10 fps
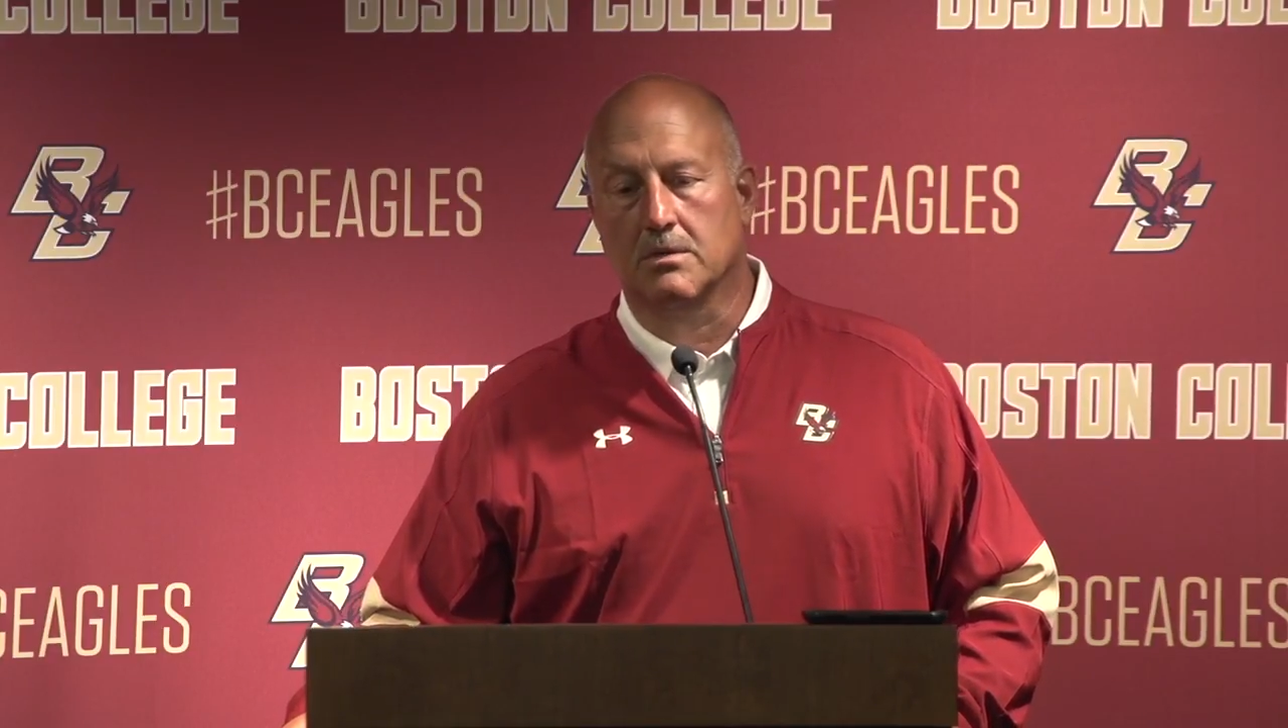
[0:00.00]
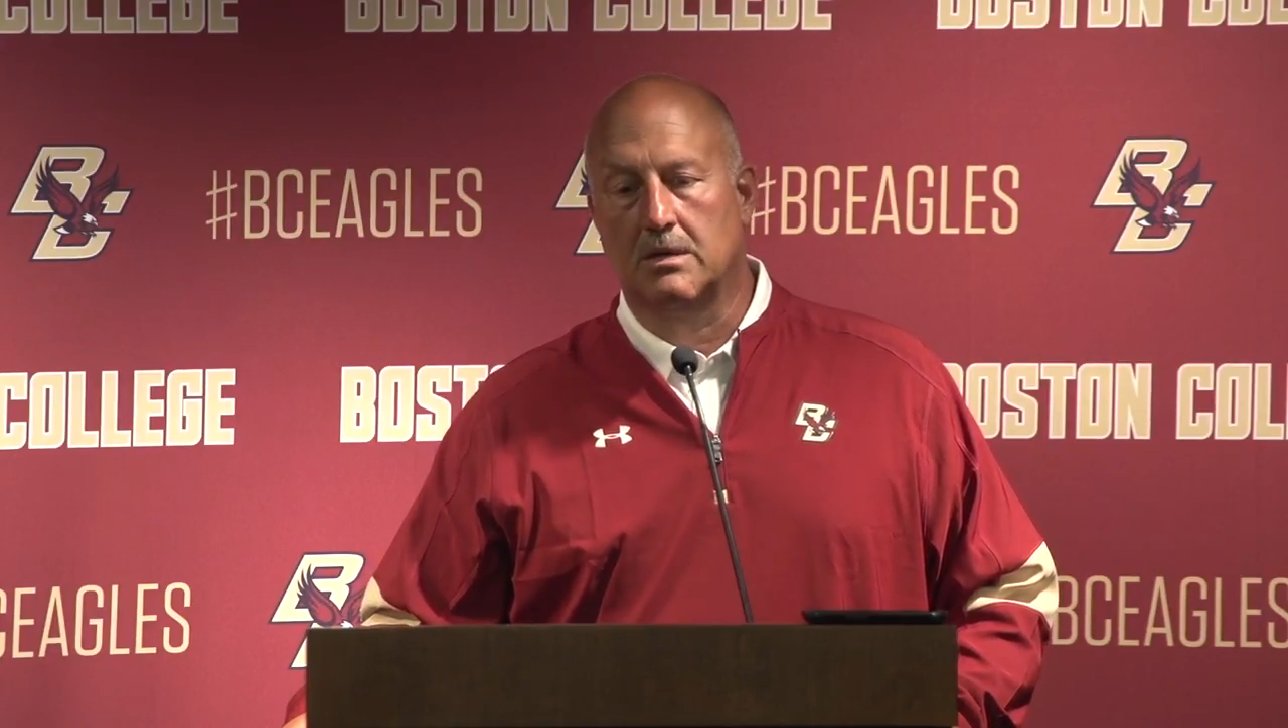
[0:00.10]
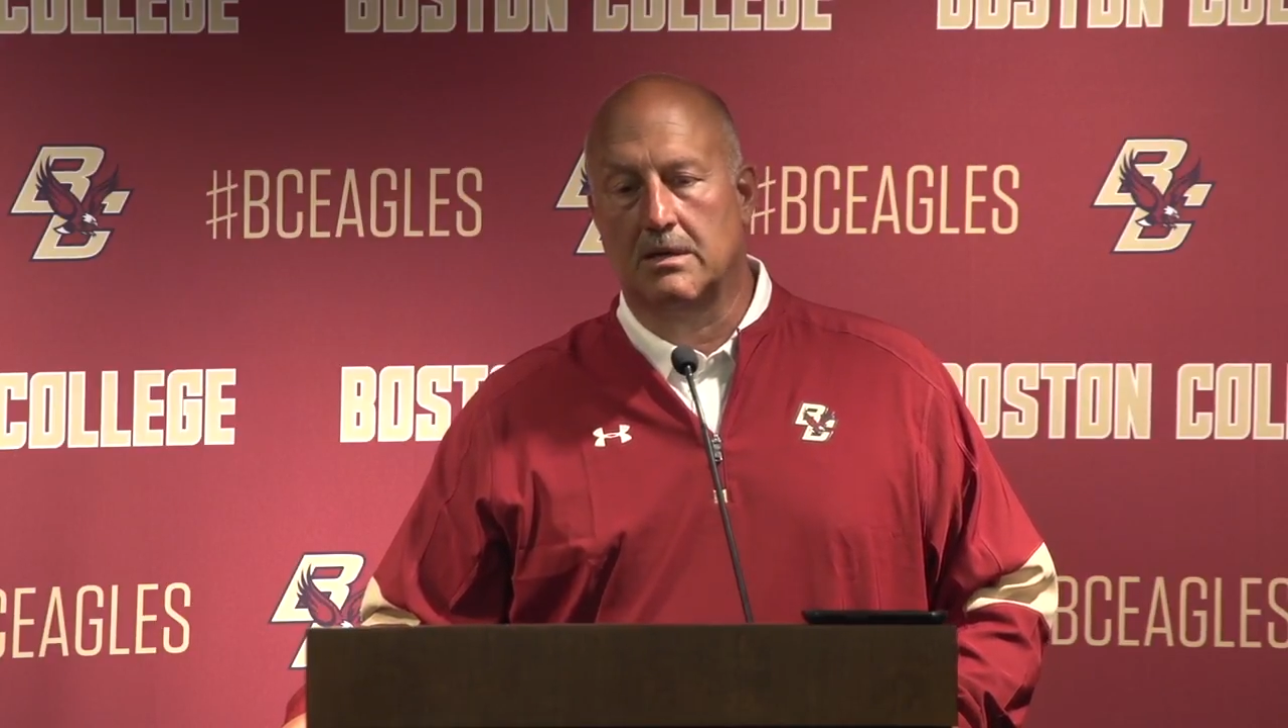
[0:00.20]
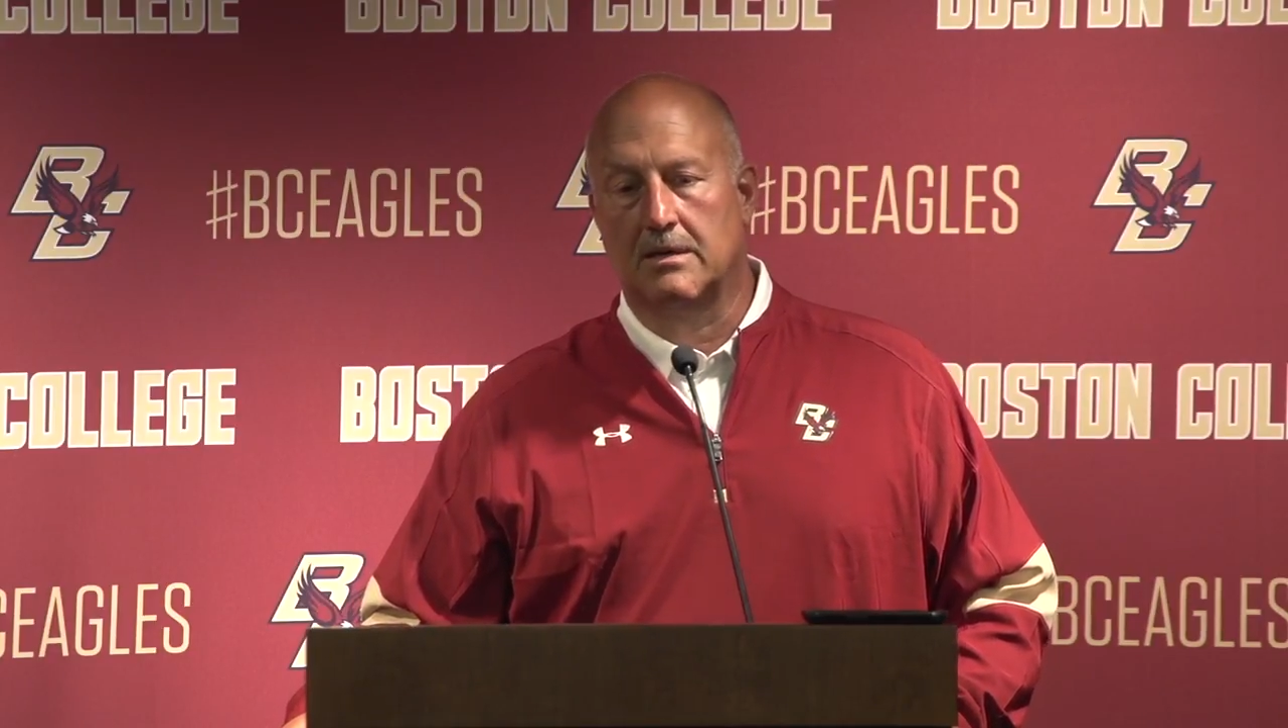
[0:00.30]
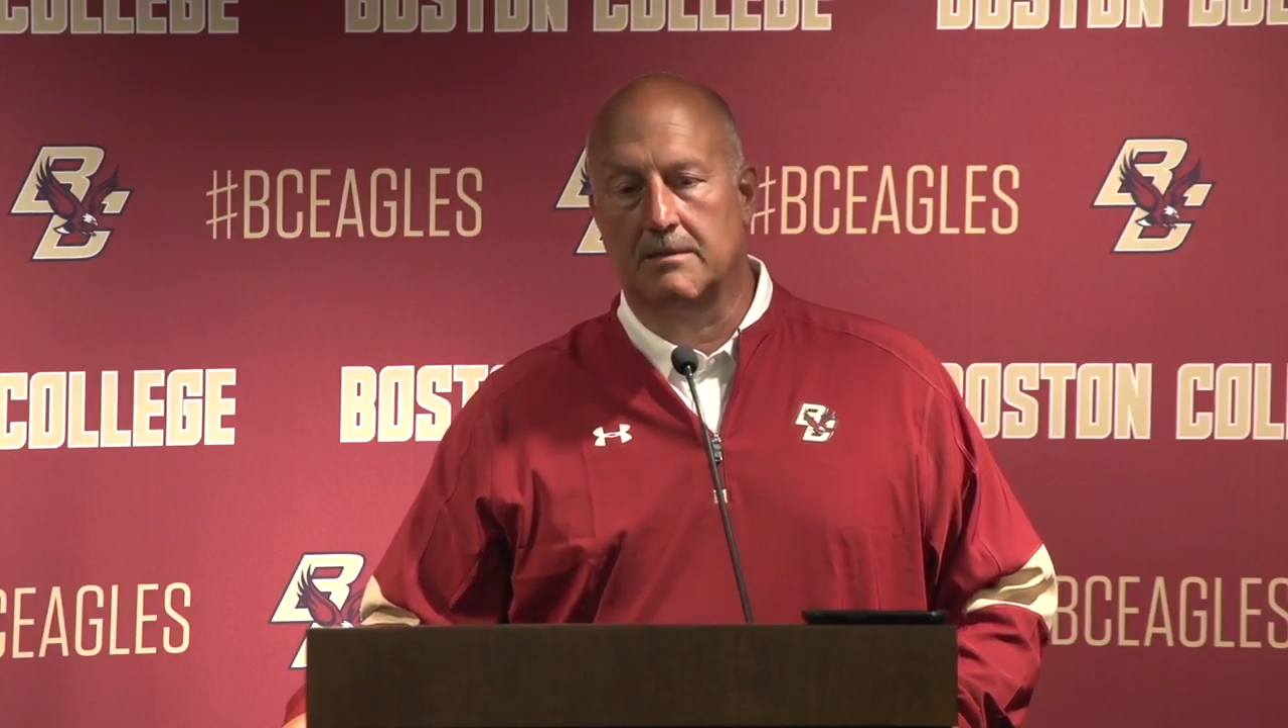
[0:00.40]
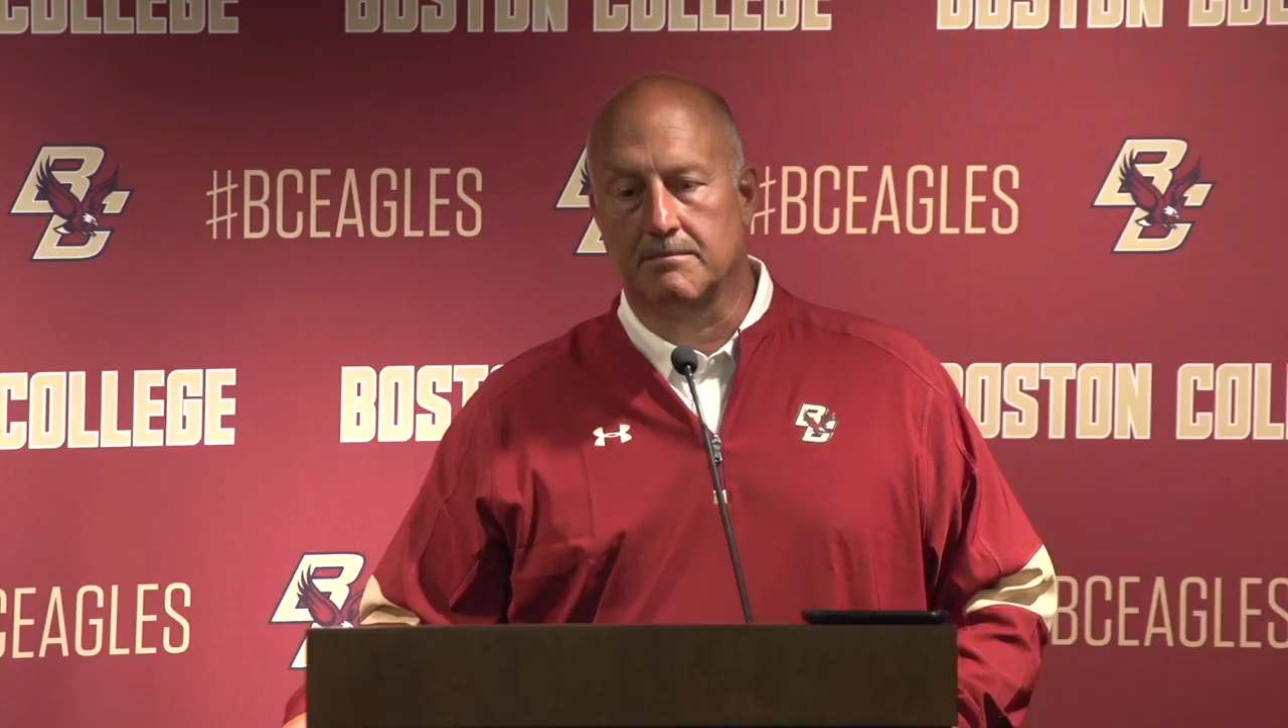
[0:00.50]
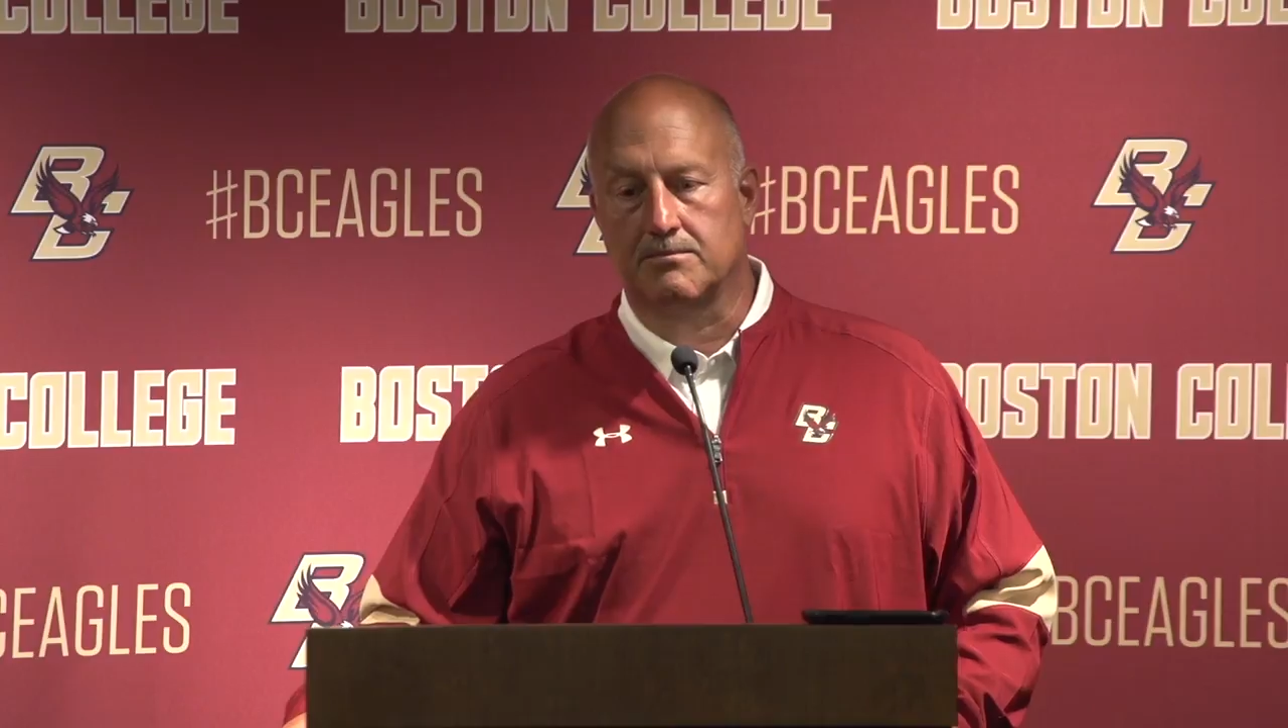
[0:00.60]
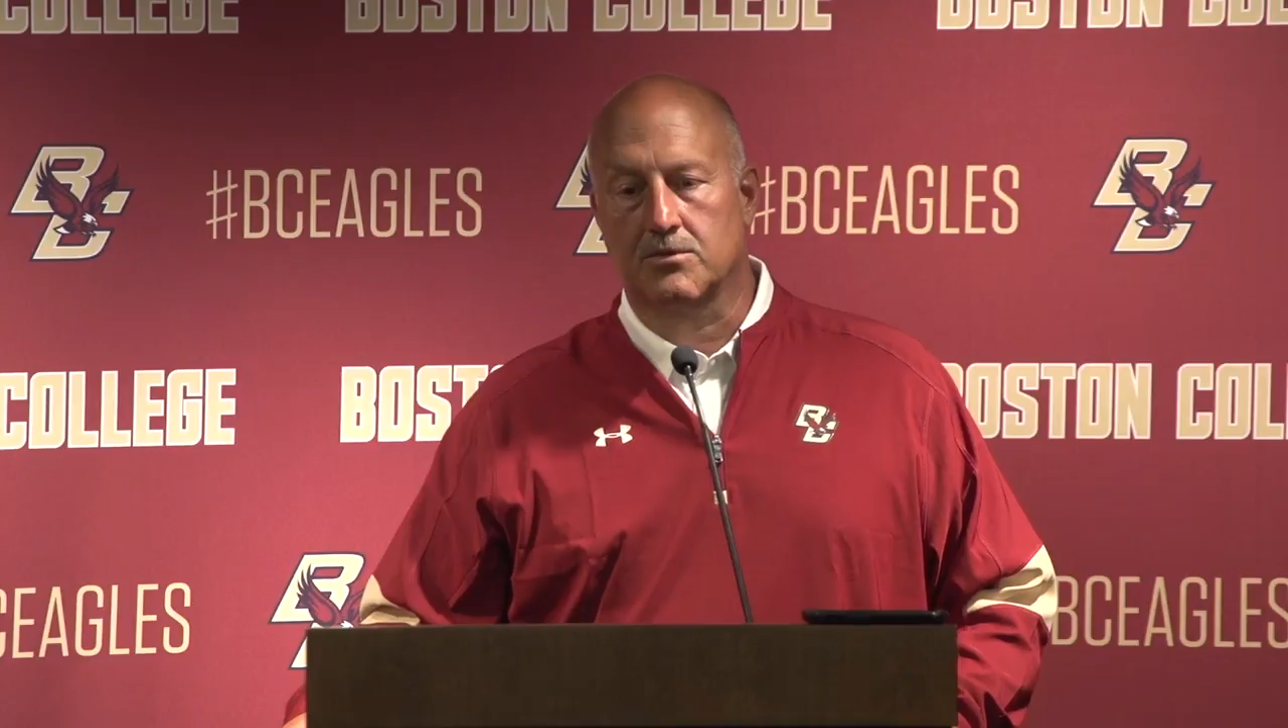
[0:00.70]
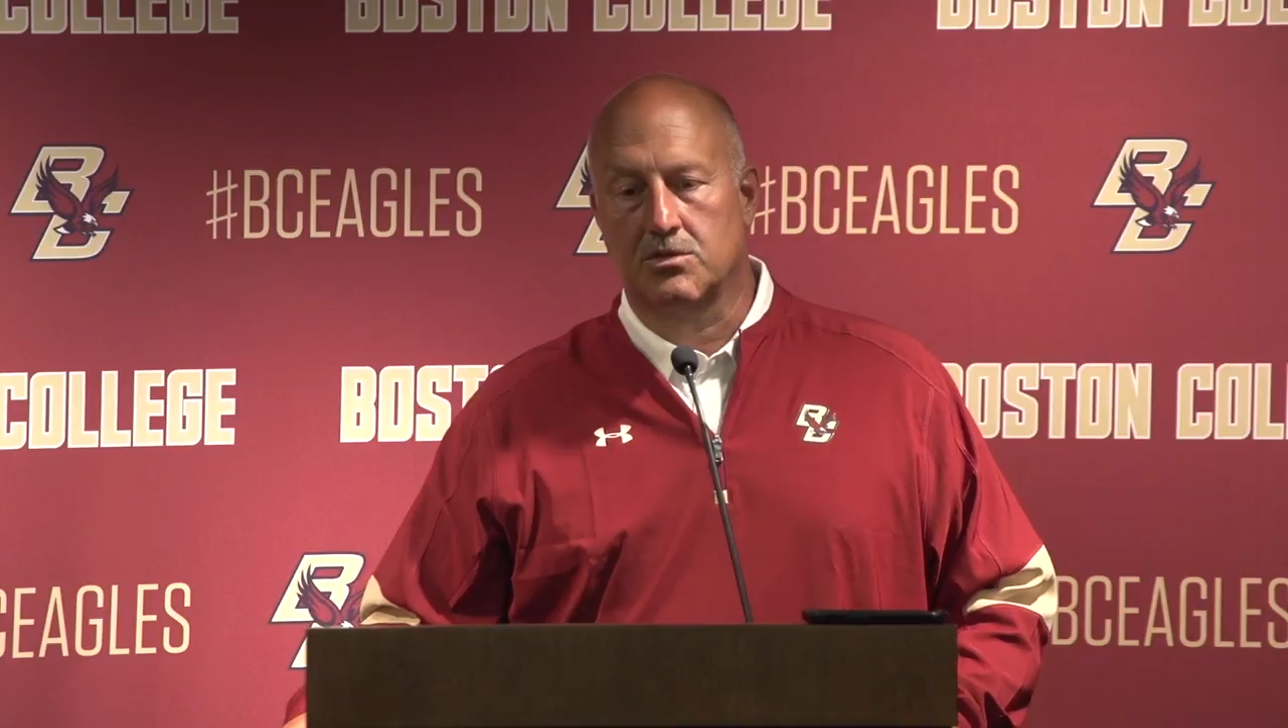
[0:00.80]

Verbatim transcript: um,